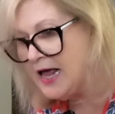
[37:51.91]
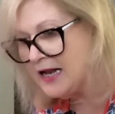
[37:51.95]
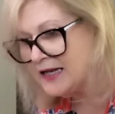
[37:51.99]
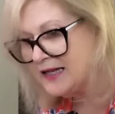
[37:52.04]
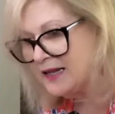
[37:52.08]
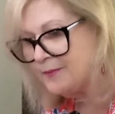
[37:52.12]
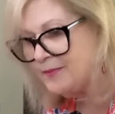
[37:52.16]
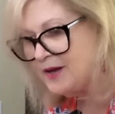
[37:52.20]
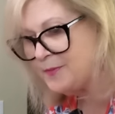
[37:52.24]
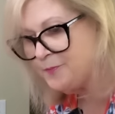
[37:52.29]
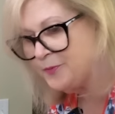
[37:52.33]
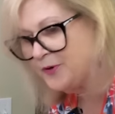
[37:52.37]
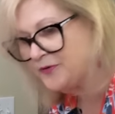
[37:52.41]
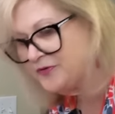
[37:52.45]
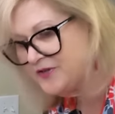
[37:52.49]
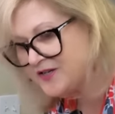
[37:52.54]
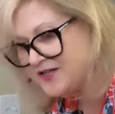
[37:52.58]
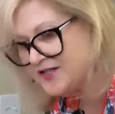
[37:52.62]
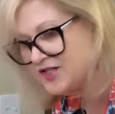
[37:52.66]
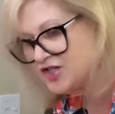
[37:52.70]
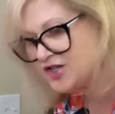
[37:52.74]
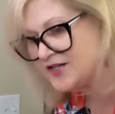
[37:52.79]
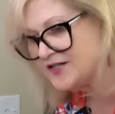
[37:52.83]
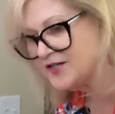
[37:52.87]
Let me put
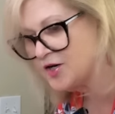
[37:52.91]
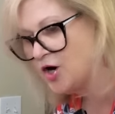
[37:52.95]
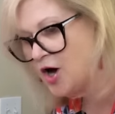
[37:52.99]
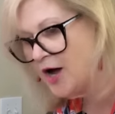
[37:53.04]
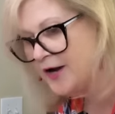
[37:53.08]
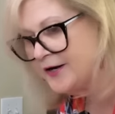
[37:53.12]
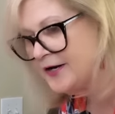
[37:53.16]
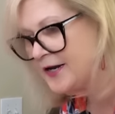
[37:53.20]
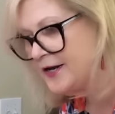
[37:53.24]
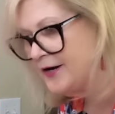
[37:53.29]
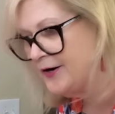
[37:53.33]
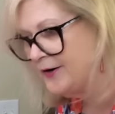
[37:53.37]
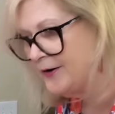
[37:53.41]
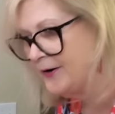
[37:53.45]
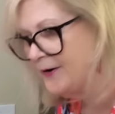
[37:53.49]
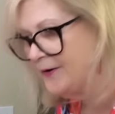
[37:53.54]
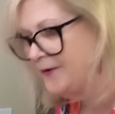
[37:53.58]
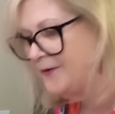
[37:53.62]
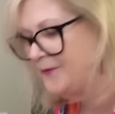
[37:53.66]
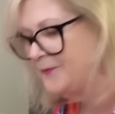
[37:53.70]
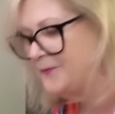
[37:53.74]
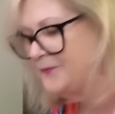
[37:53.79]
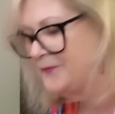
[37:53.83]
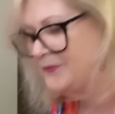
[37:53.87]
this just on
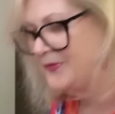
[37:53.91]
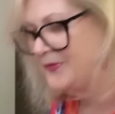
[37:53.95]
here.